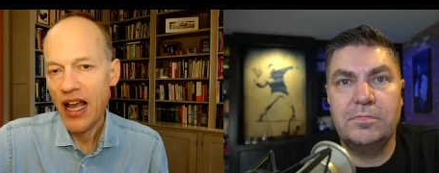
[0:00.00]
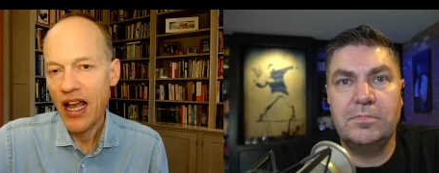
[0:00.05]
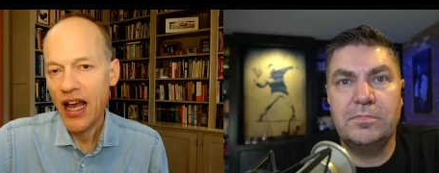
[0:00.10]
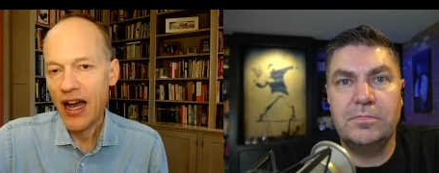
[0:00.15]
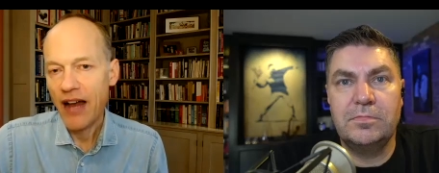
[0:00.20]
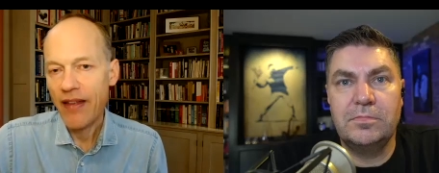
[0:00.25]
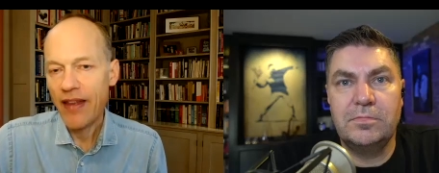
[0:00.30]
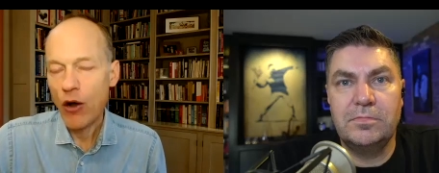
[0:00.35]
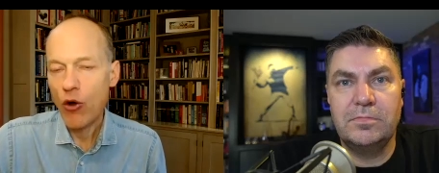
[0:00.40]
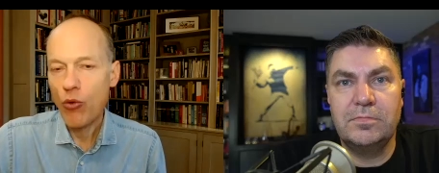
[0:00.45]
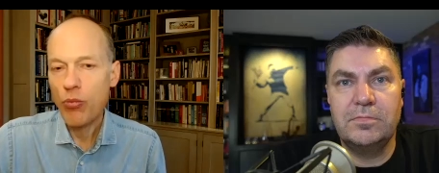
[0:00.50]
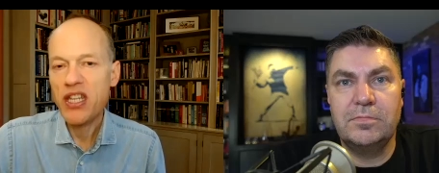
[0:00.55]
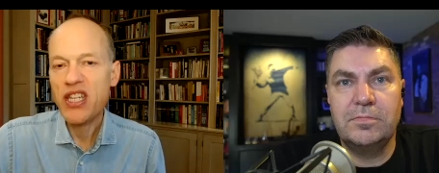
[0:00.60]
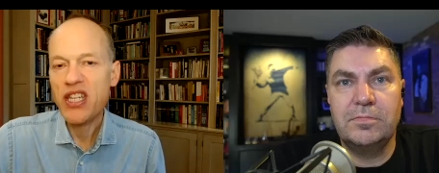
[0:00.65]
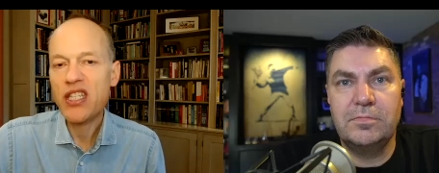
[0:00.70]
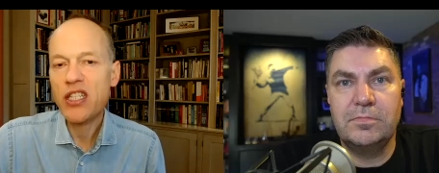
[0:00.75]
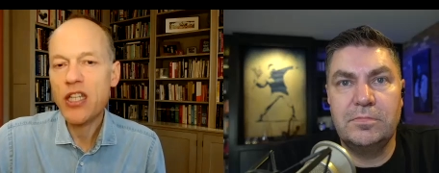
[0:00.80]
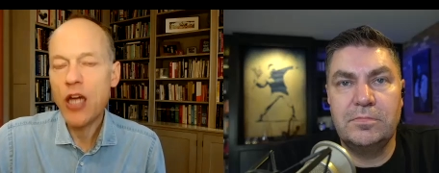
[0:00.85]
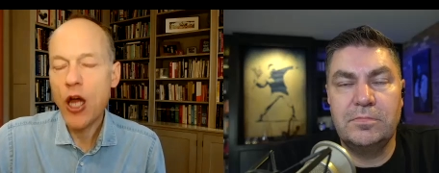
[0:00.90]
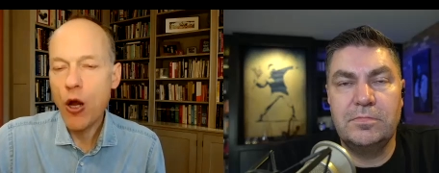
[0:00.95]
Speaker 1: And that would be
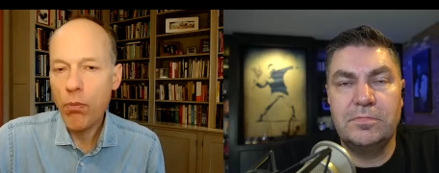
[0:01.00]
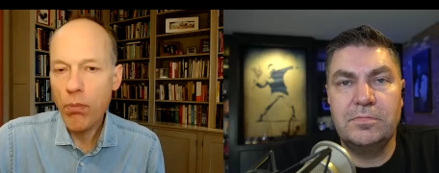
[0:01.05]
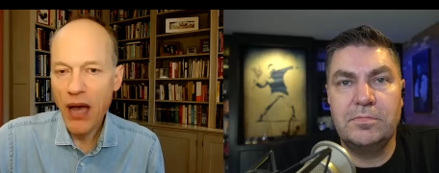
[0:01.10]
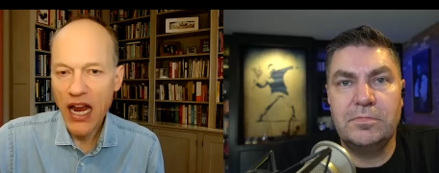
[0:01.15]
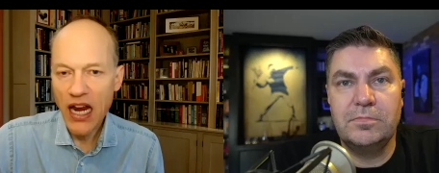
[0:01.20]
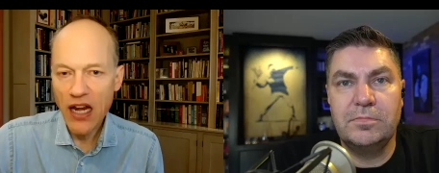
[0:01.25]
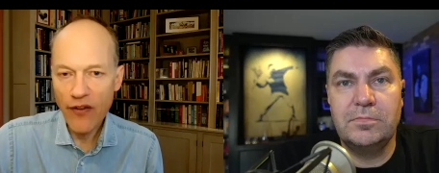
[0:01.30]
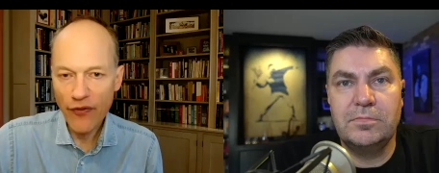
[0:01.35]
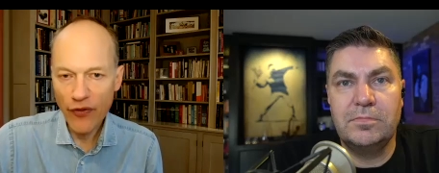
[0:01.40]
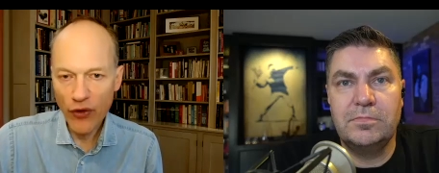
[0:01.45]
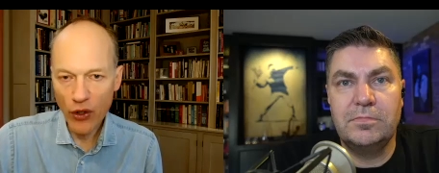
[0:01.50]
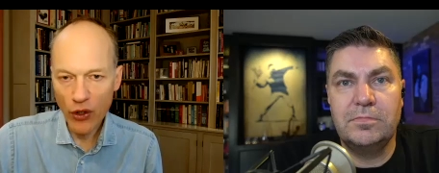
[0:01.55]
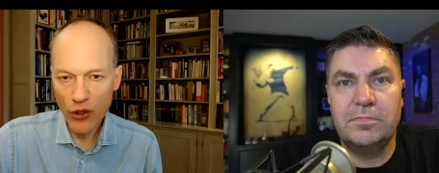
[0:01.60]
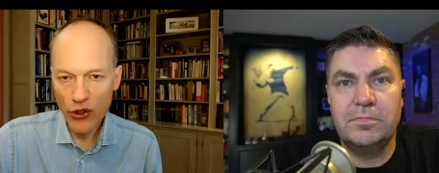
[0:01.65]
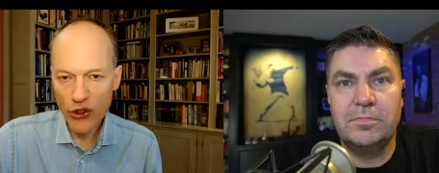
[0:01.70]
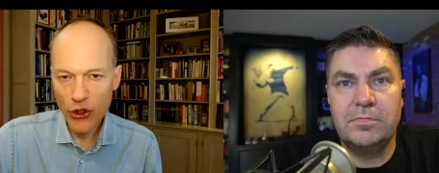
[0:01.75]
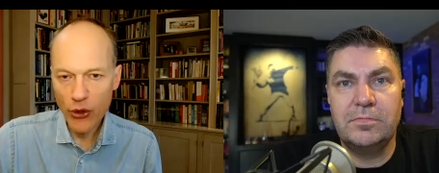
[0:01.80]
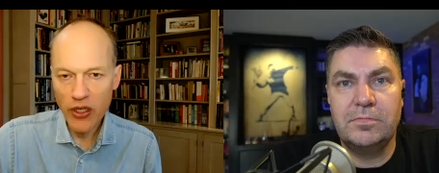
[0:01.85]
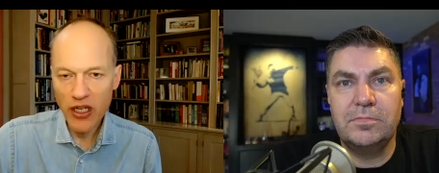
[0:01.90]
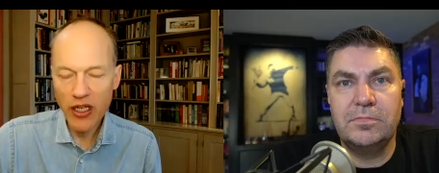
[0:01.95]
so painful
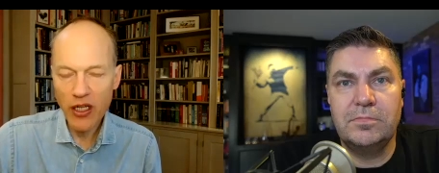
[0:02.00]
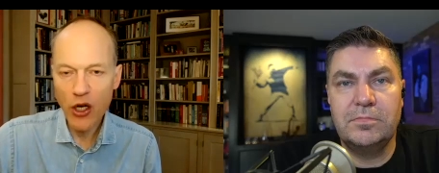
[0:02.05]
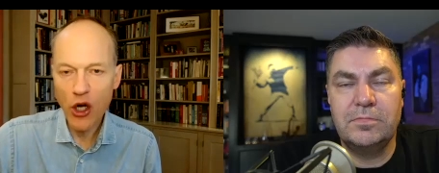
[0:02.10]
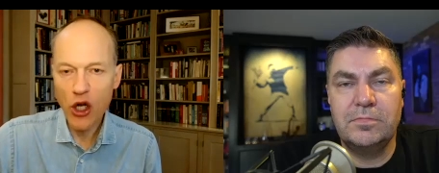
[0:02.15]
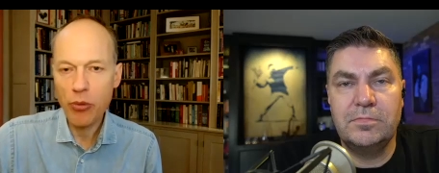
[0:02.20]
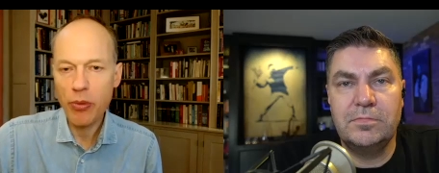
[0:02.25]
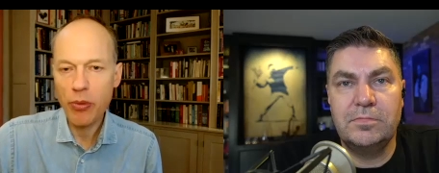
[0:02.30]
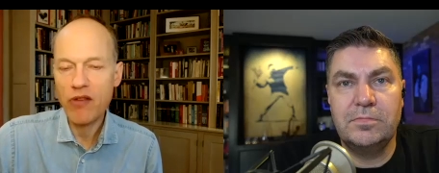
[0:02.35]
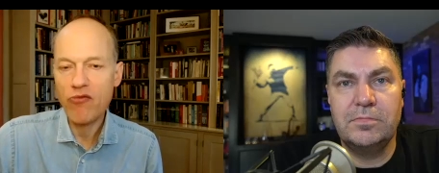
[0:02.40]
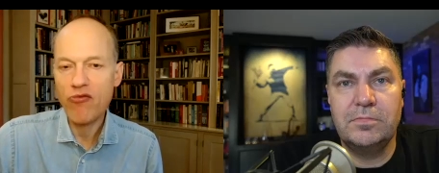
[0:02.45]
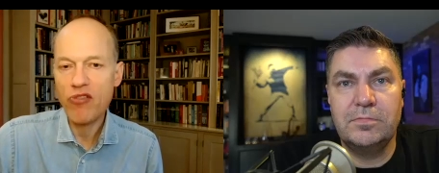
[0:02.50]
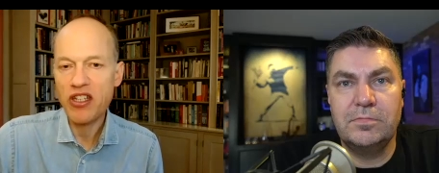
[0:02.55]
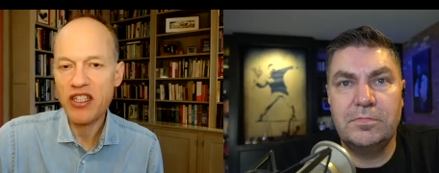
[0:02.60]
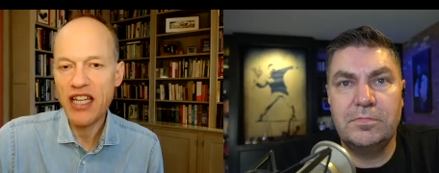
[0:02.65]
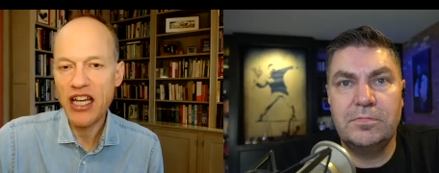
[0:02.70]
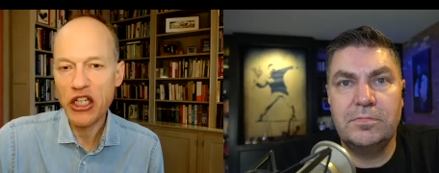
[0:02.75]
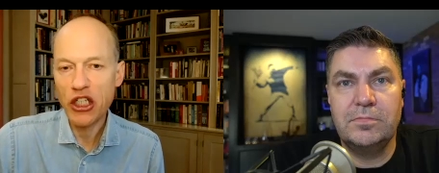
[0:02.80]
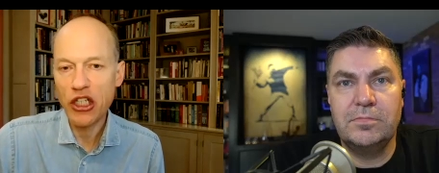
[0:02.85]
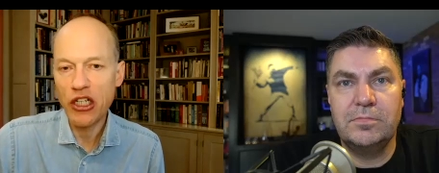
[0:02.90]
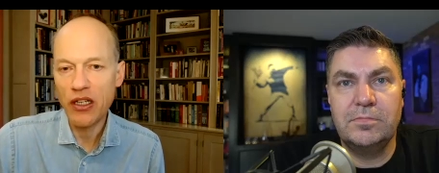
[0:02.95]
to an economy in
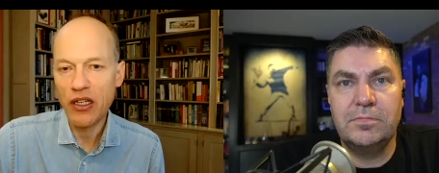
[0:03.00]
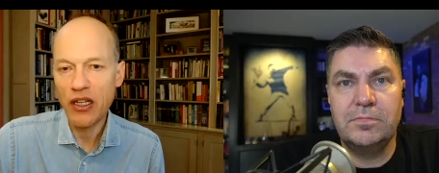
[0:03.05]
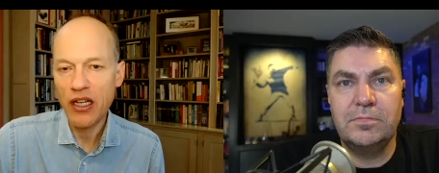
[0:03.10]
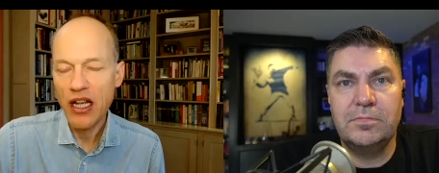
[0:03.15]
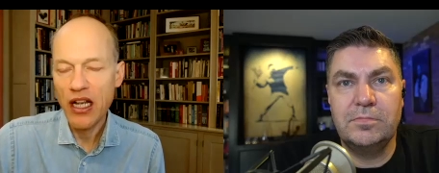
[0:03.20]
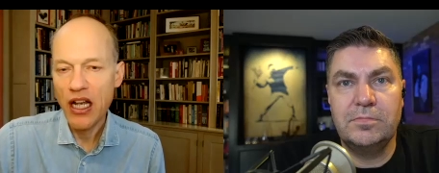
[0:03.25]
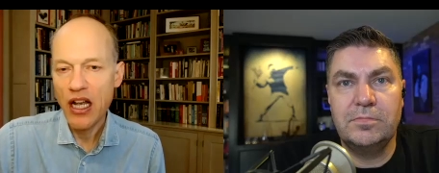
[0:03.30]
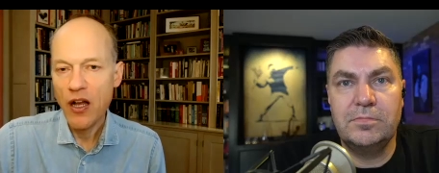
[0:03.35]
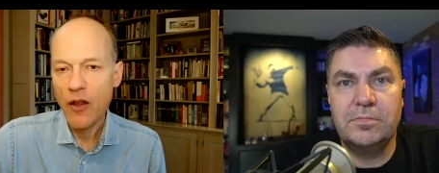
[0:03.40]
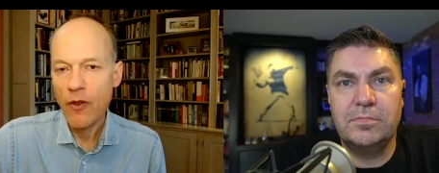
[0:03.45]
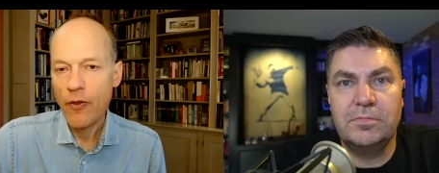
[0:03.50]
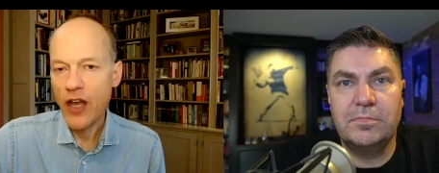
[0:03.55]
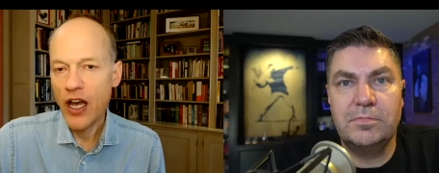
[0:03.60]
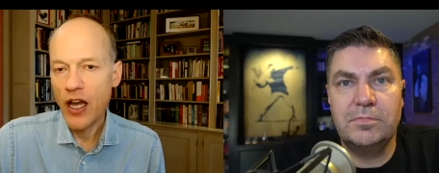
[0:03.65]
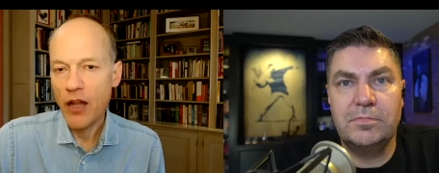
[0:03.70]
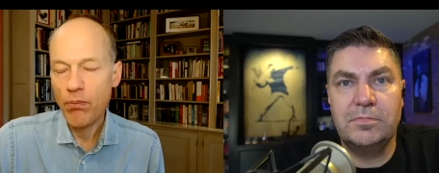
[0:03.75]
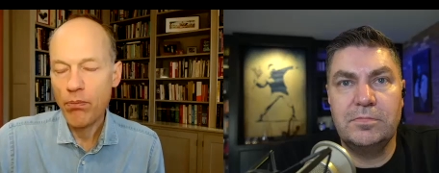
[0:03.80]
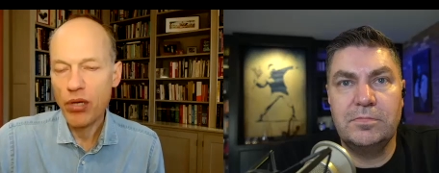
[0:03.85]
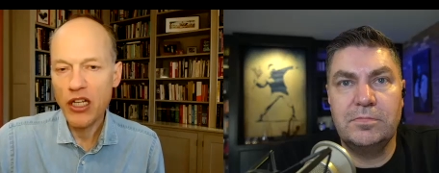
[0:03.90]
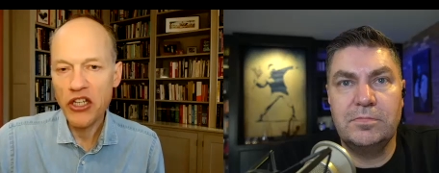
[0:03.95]
recession
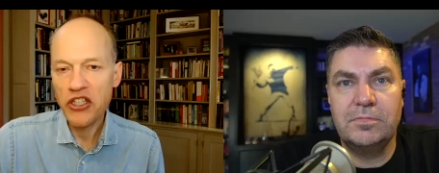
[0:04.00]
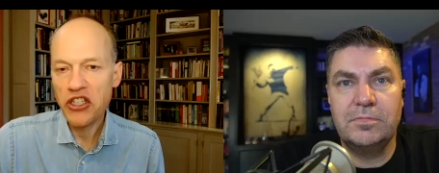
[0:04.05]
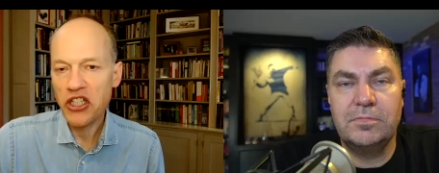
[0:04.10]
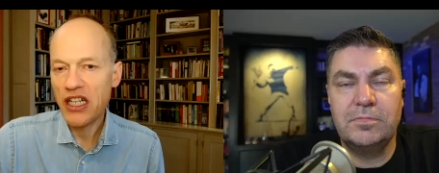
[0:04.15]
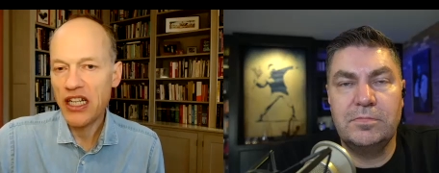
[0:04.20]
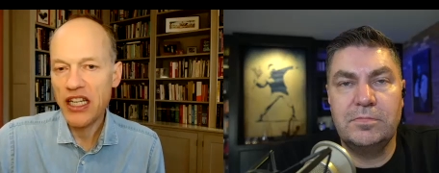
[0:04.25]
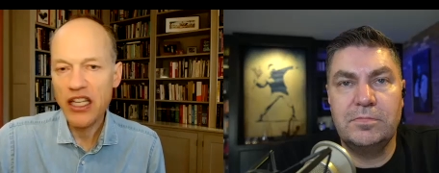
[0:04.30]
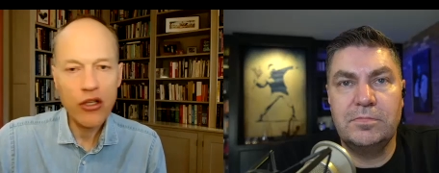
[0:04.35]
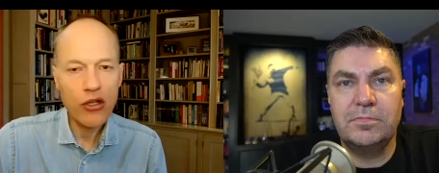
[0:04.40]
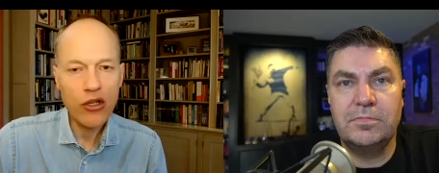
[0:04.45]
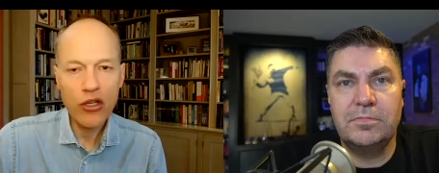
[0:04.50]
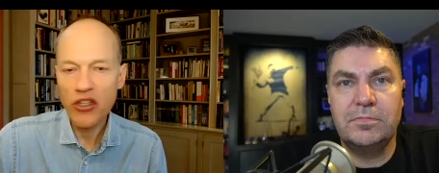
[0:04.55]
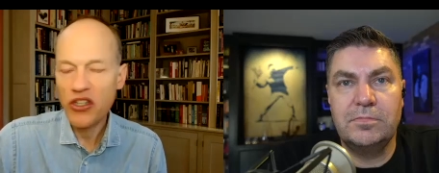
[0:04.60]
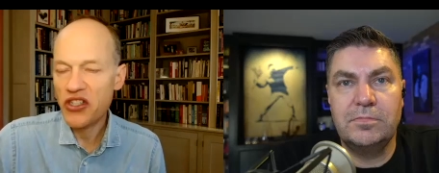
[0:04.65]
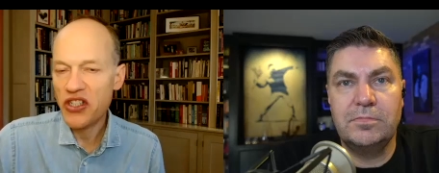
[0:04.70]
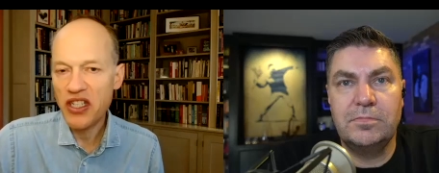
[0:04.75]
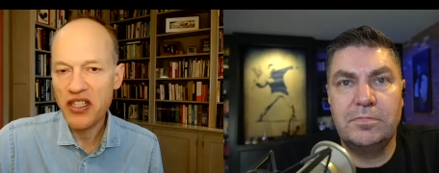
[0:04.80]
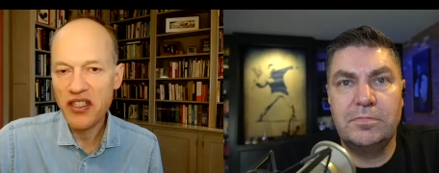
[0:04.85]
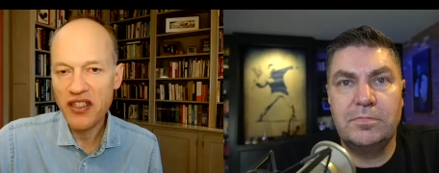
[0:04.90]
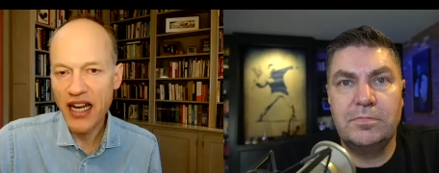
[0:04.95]
that politically you couldn't
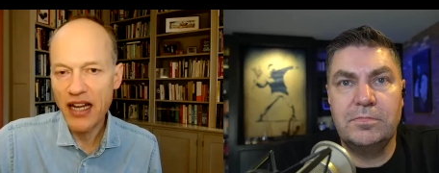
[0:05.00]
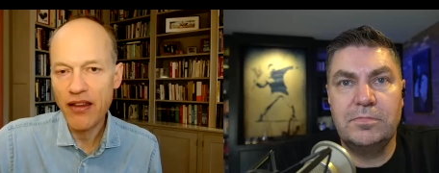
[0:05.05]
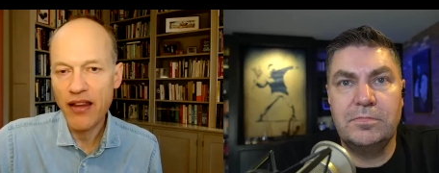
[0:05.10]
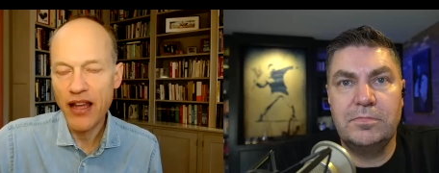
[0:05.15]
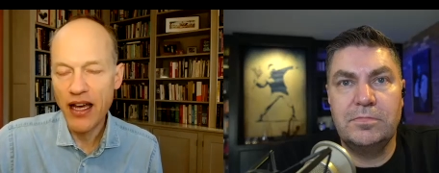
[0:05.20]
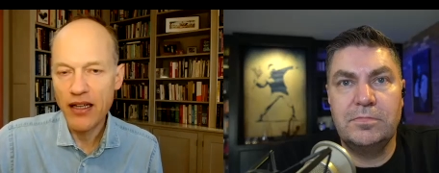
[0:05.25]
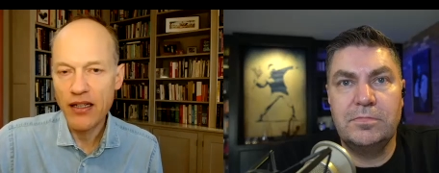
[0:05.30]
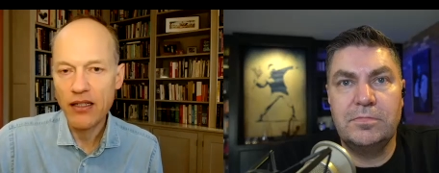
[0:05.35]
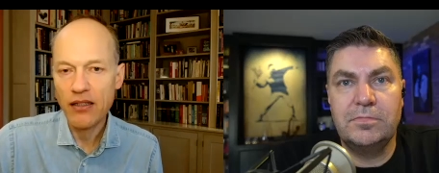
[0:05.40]
sustain that.